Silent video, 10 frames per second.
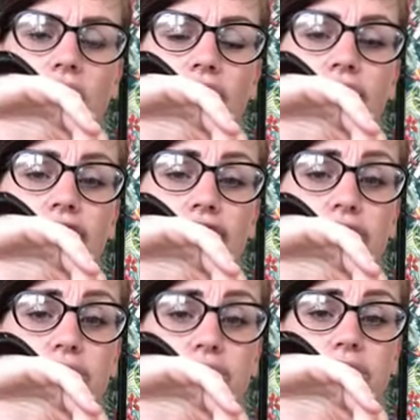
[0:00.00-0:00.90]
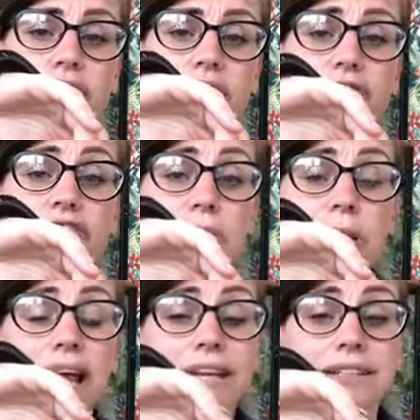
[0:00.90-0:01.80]
food for the
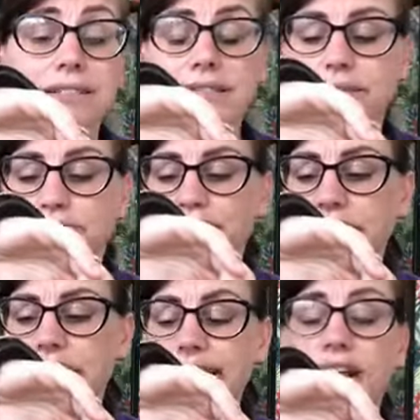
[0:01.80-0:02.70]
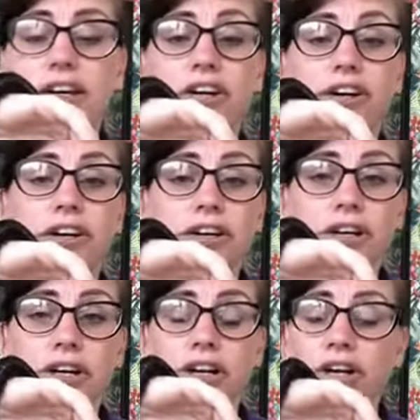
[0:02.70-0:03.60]
plants in
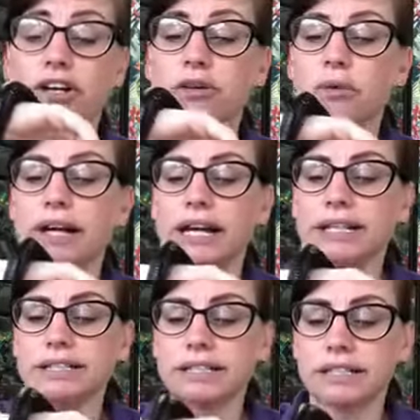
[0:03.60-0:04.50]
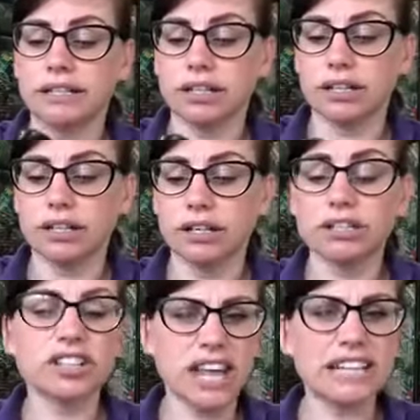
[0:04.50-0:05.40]
her waste.
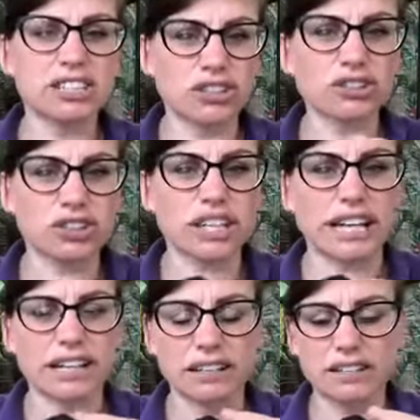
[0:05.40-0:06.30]
So that's a good thing.